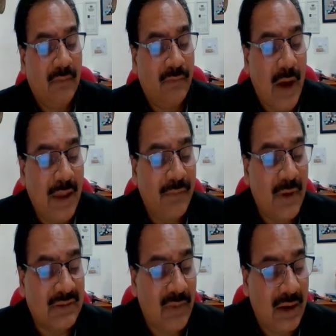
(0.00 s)

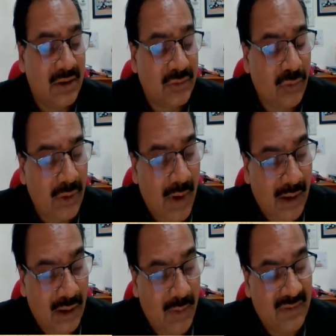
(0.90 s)
5x minus 2
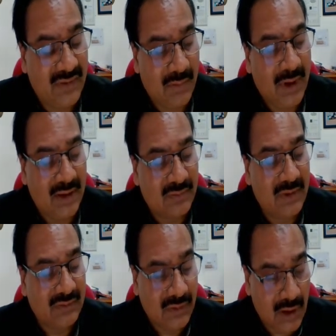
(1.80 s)
divided by 7x
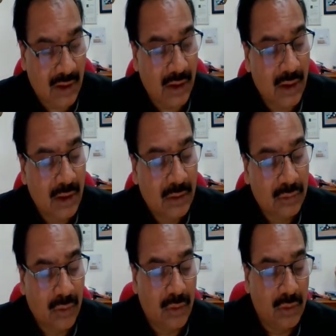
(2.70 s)
plus 3.
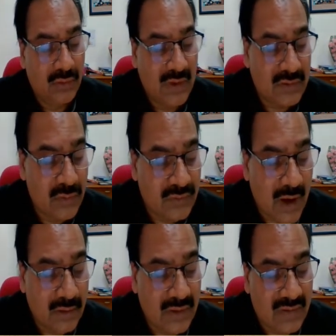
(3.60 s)
So just to
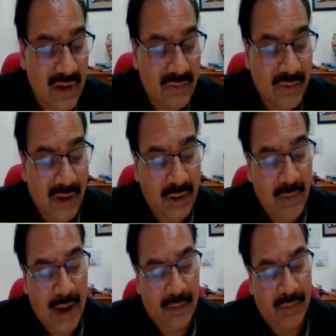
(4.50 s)
check, this is infinity
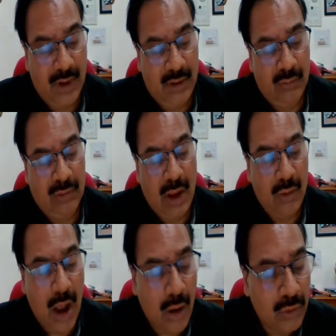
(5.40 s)
by infinity.
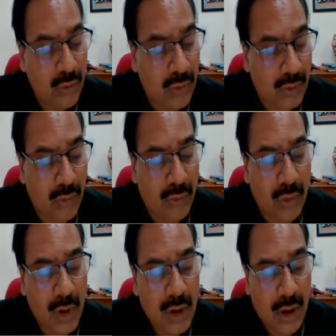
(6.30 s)
Now, how you will do?
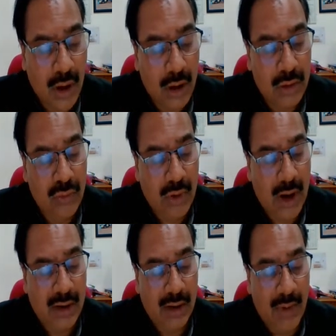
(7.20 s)
You
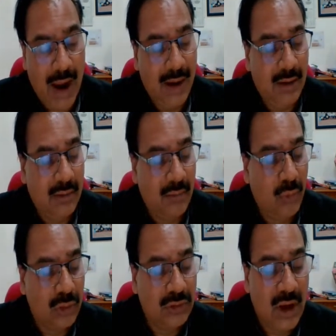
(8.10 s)
can divide
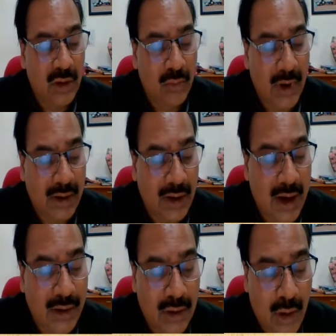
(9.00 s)
both the numerator
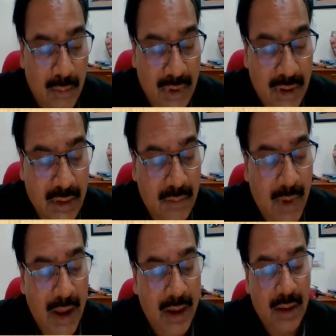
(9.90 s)
and denominator
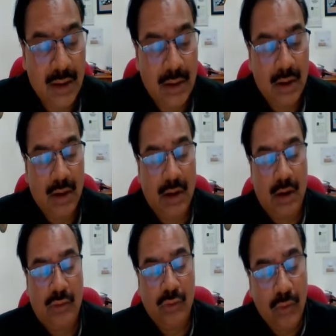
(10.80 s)
by
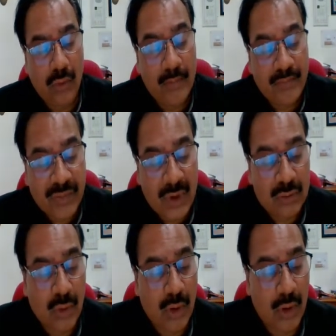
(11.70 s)
2.
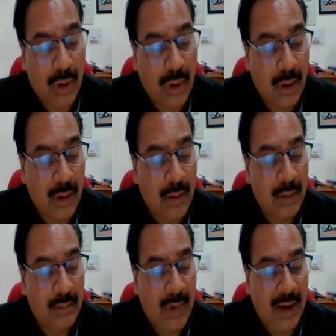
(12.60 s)

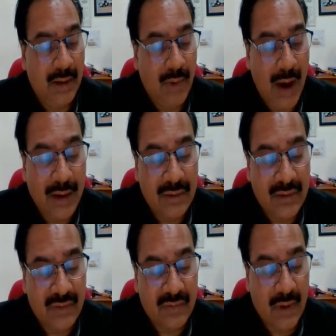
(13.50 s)
So by dividing
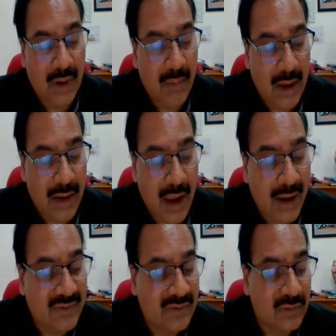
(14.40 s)
this by
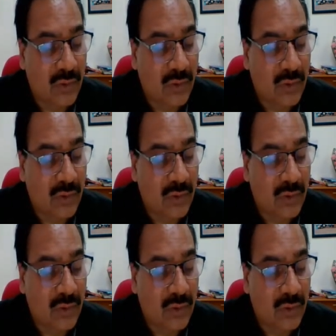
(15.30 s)
x,